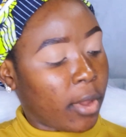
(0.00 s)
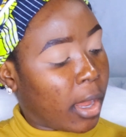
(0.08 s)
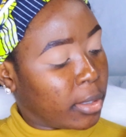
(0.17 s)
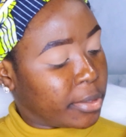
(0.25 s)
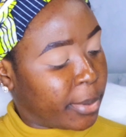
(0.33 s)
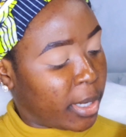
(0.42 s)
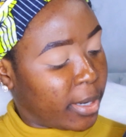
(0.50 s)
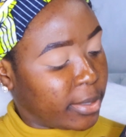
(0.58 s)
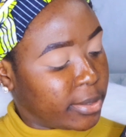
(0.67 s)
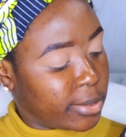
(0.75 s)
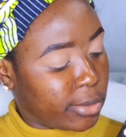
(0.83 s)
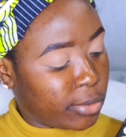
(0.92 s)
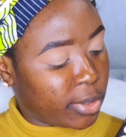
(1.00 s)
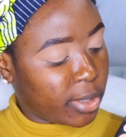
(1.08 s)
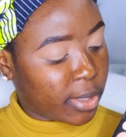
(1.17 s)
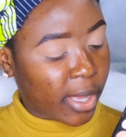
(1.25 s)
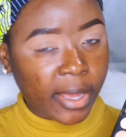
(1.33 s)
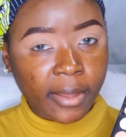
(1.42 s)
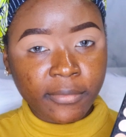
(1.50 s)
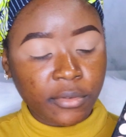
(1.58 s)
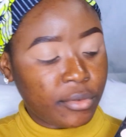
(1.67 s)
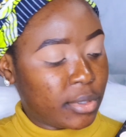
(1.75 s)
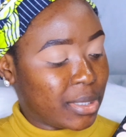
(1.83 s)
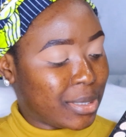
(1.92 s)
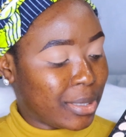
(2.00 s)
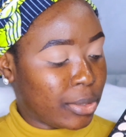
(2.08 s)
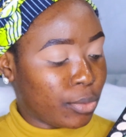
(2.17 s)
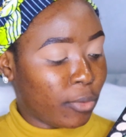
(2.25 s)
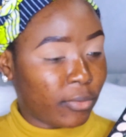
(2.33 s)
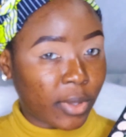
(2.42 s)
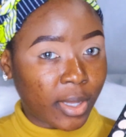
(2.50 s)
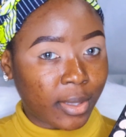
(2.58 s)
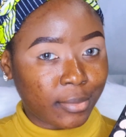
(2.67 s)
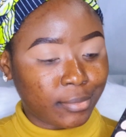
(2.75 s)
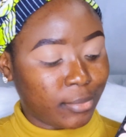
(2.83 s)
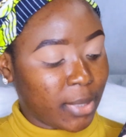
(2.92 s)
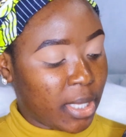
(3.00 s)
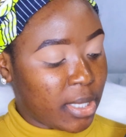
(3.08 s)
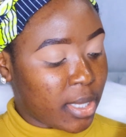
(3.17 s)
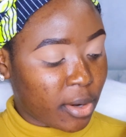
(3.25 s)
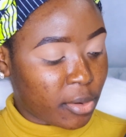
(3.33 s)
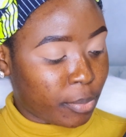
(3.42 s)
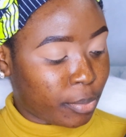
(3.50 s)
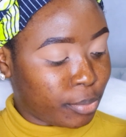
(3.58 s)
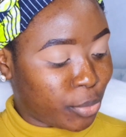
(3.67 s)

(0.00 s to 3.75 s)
for how this palette is looking. I haven't used it in over a year or